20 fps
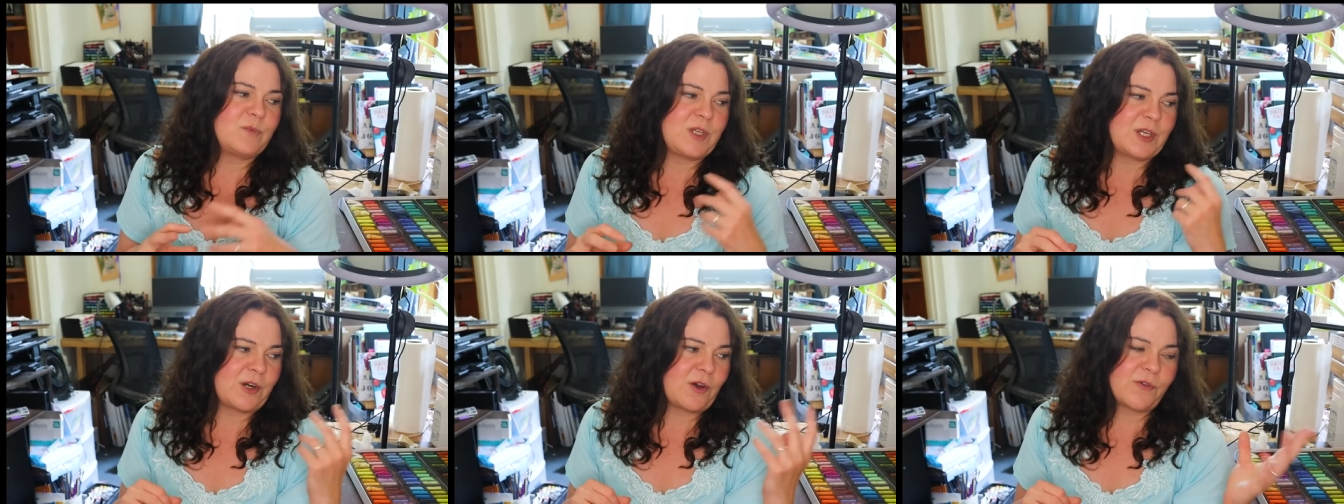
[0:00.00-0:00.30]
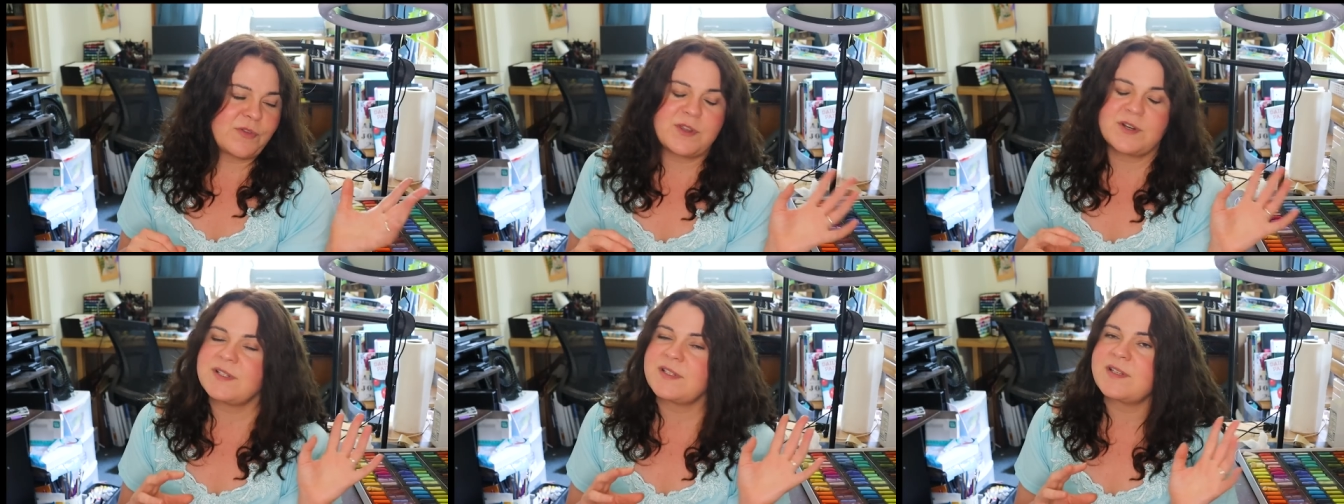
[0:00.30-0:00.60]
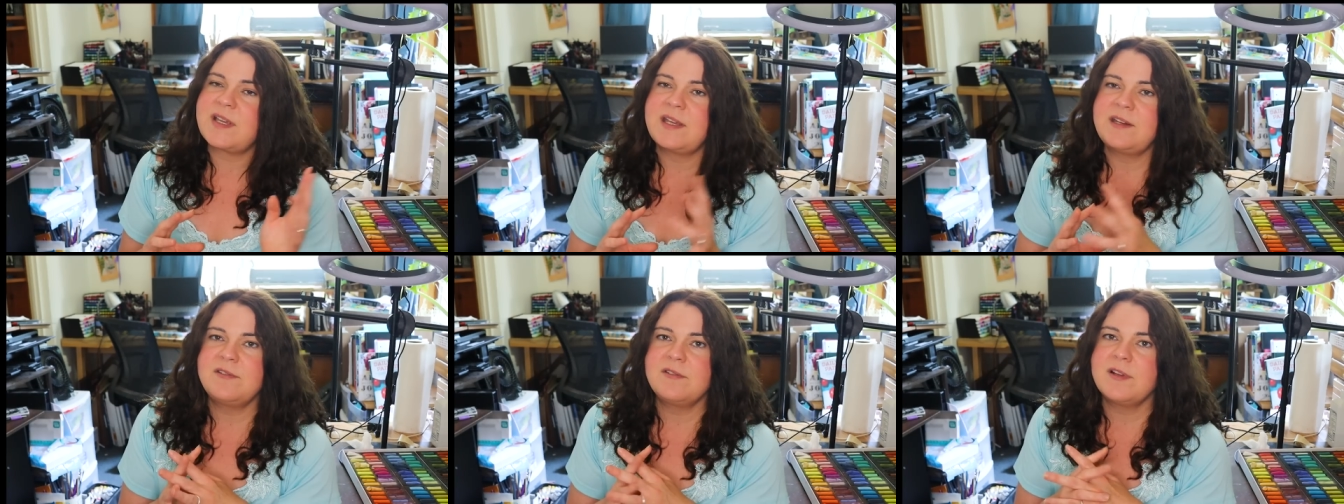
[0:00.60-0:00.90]
you know, there's
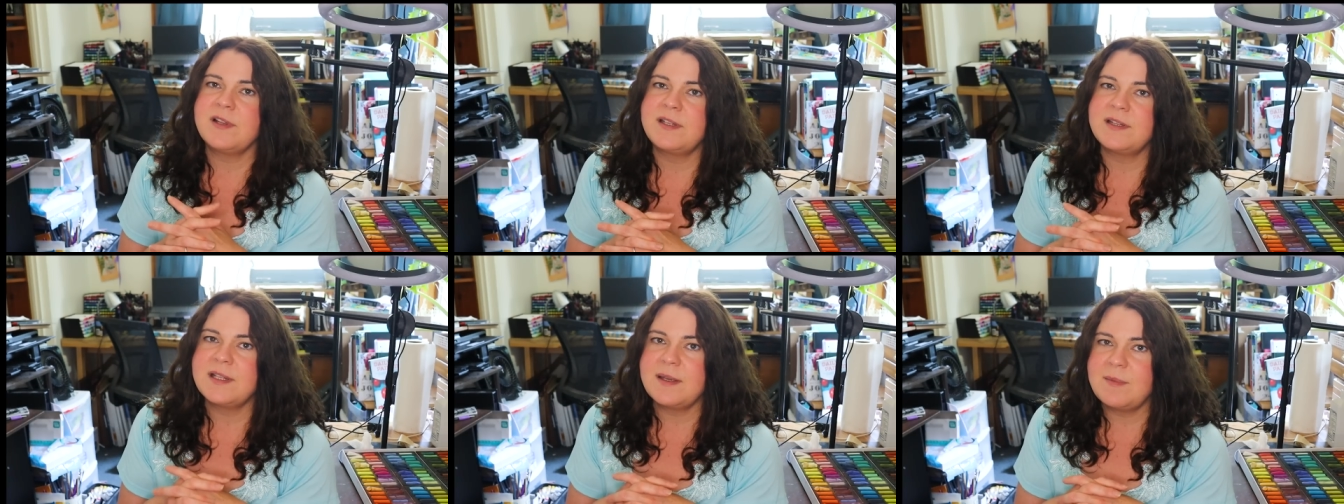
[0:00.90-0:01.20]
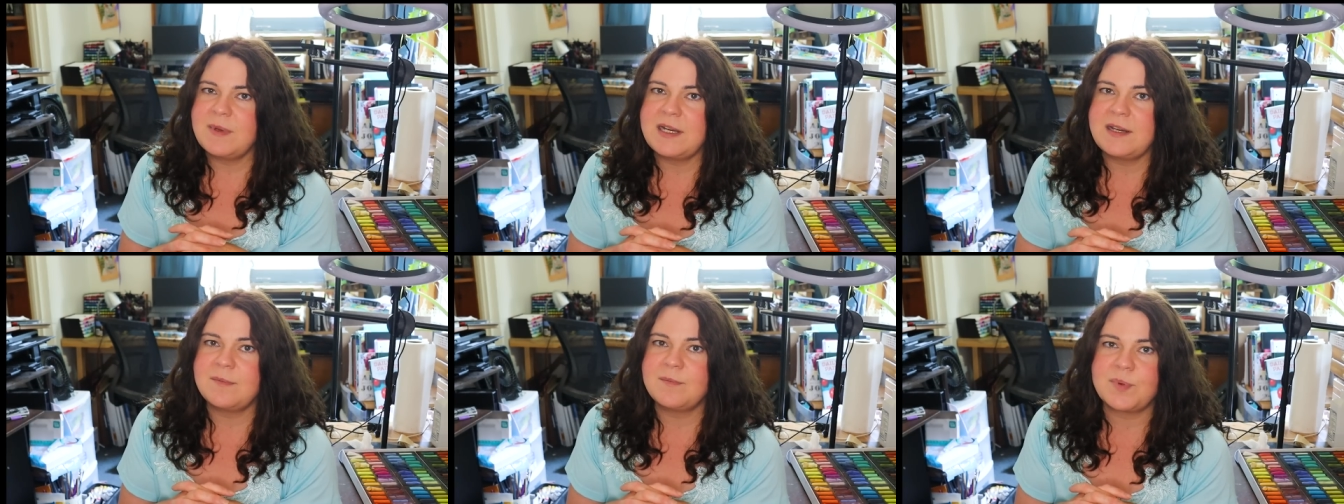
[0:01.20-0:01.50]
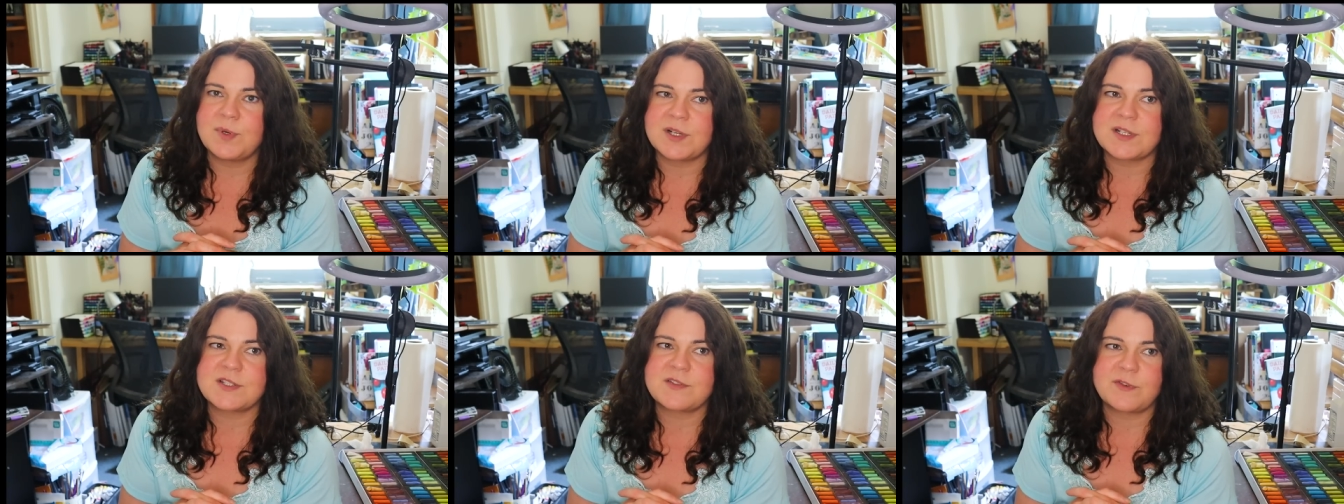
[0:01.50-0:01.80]
Kindle Unlimited
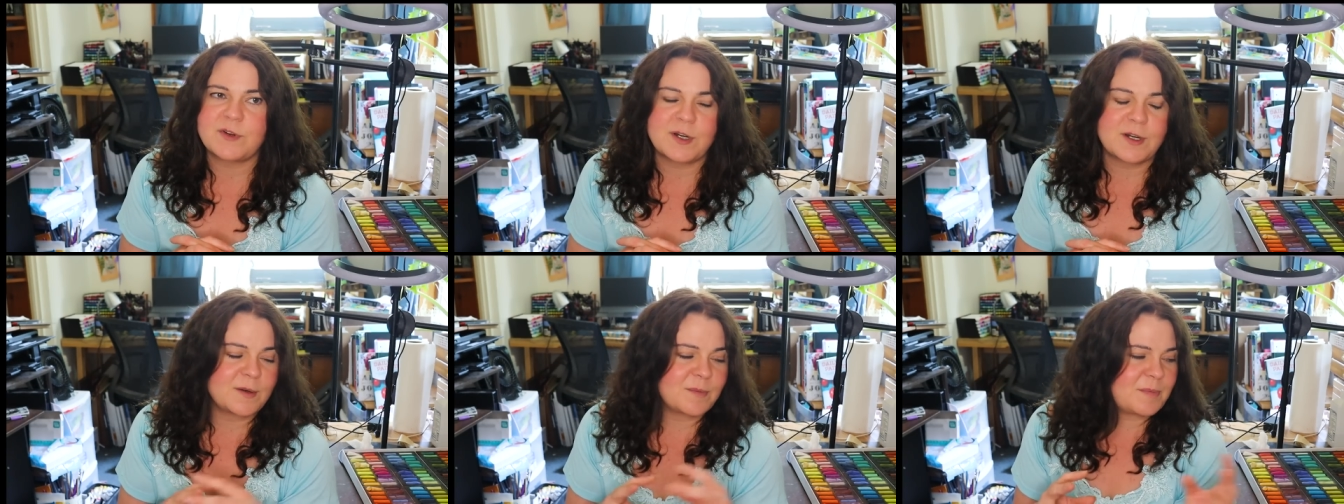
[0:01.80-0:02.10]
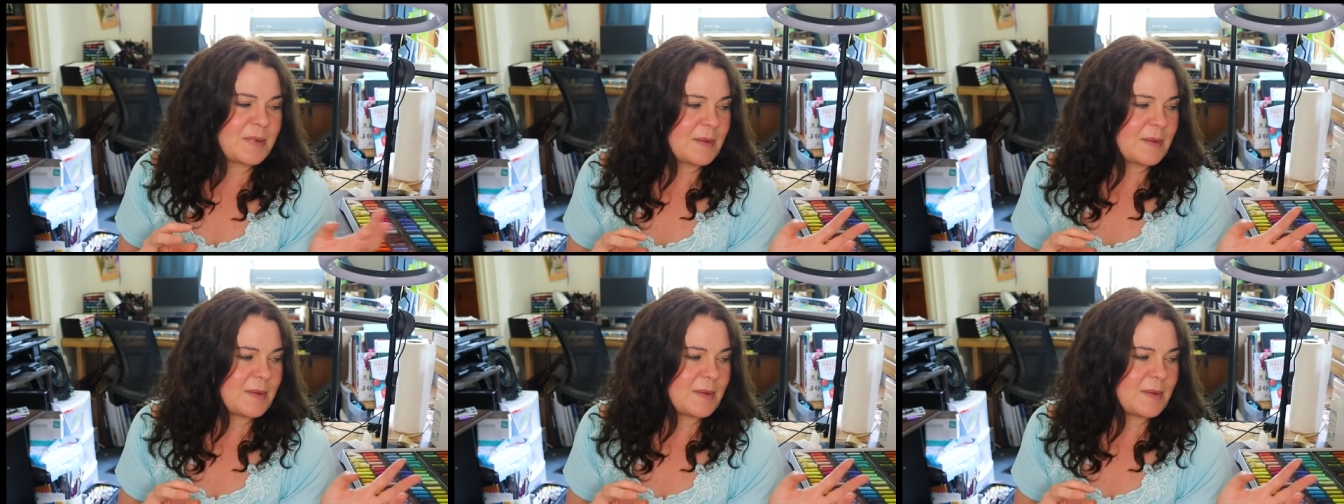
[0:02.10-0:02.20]
books for